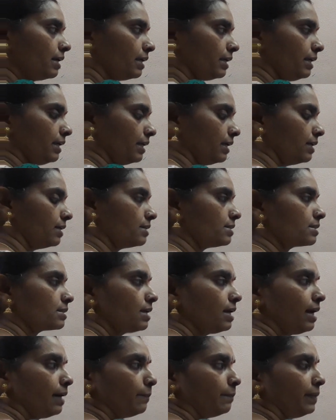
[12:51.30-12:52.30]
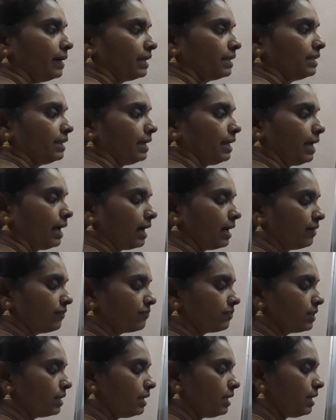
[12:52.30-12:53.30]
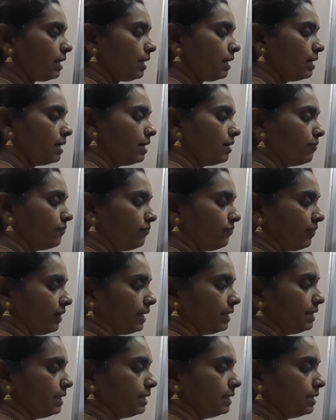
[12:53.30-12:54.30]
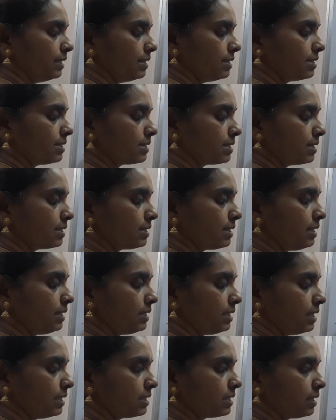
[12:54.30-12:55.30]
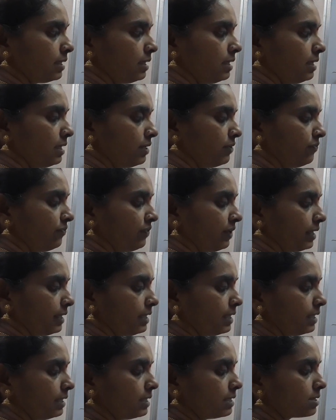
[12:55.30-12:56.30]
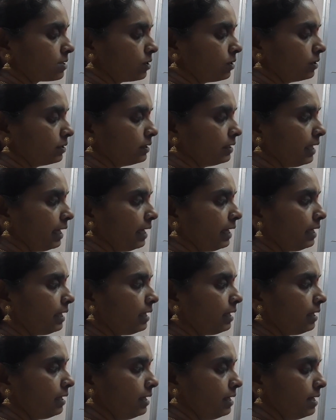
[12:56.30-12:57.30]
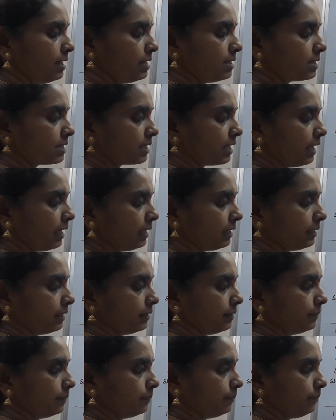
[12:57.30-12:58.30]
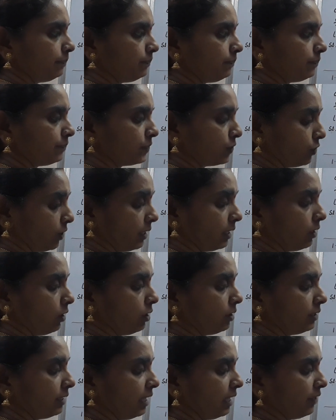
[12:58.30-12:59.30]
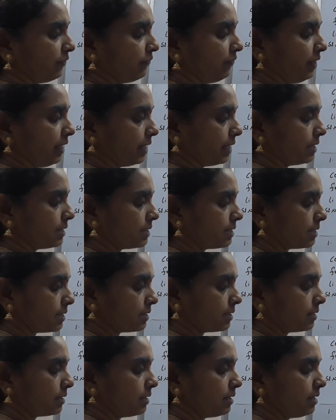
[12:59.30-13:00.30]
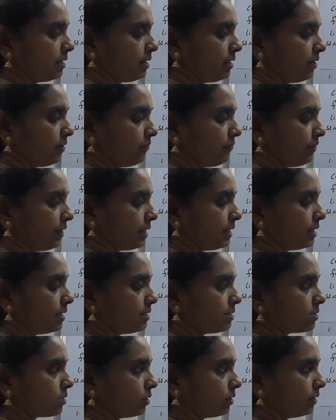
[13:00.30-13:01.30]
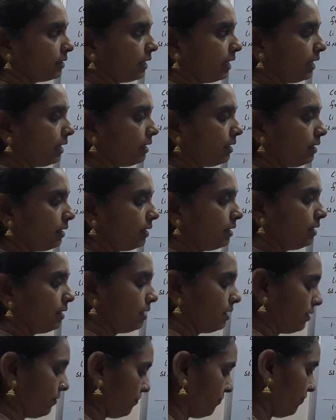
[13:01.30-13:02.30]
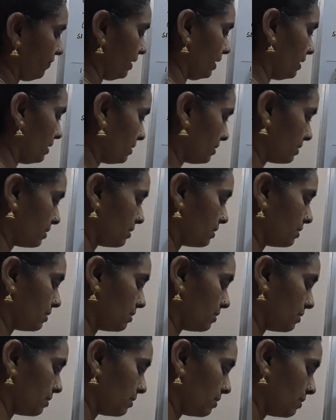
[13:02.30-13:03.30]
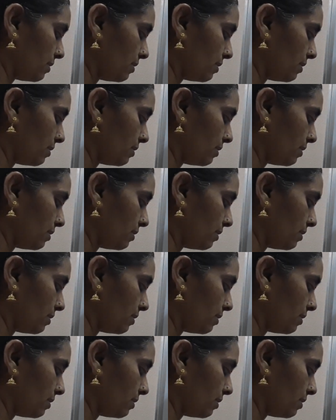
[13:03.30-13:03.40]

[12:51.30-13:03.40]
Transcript: ears, but they have the feathers, isn't it? Feathers on their skin, on their wings. Feathers on their wings.